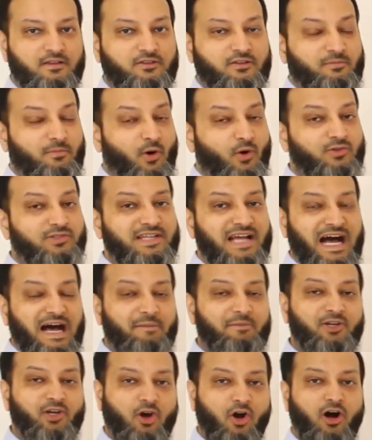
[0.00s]
The most
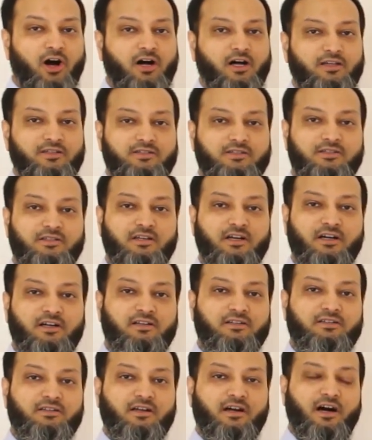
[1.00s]
common cause
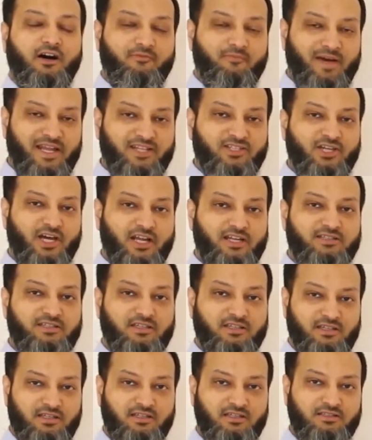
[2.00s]
of meningitis
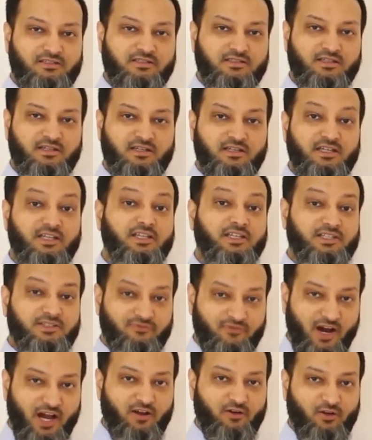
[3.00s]
in kids is
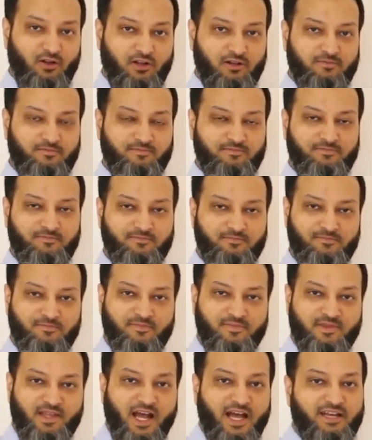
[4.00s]
viral.
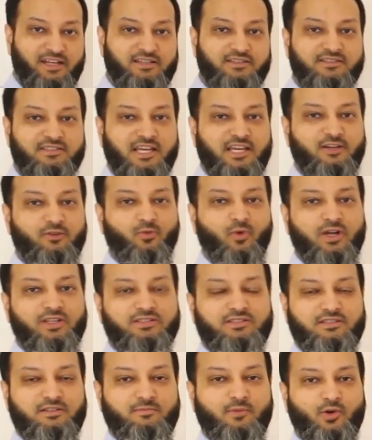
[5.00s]
I didn't say
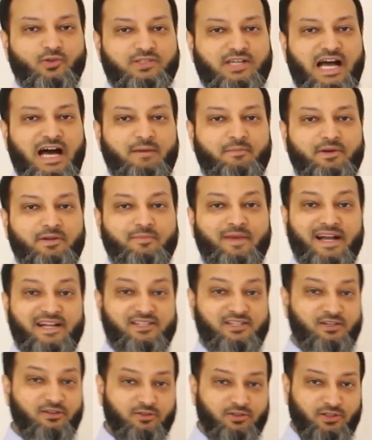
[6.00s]
what's the most common
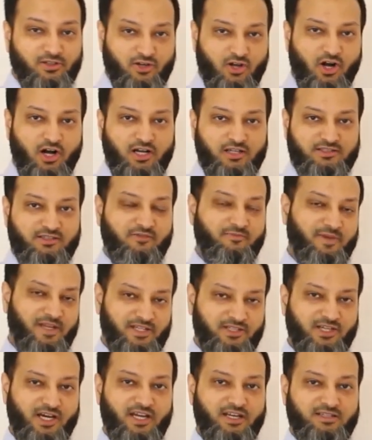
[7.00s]
bacterial cause of
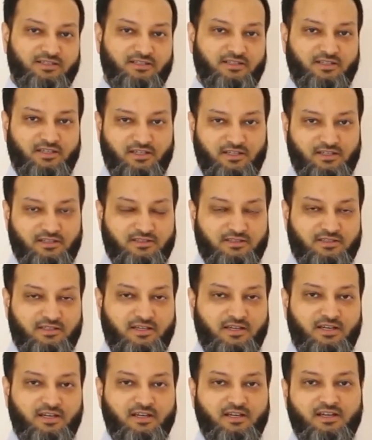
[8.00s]
meningitis in kids.
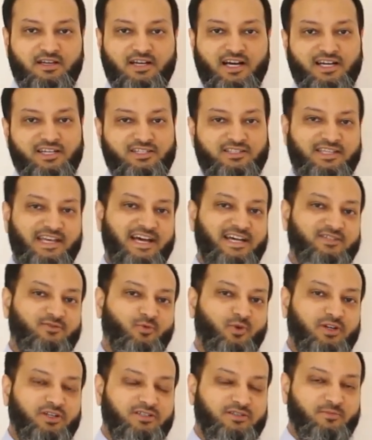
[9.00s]
I just asked
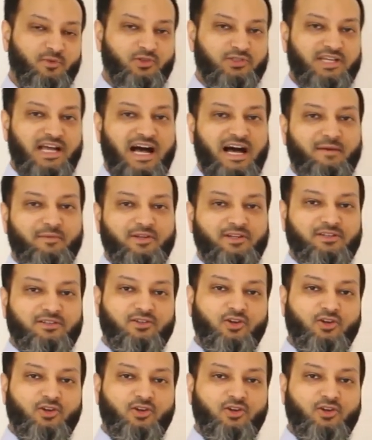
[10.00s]
what is the most common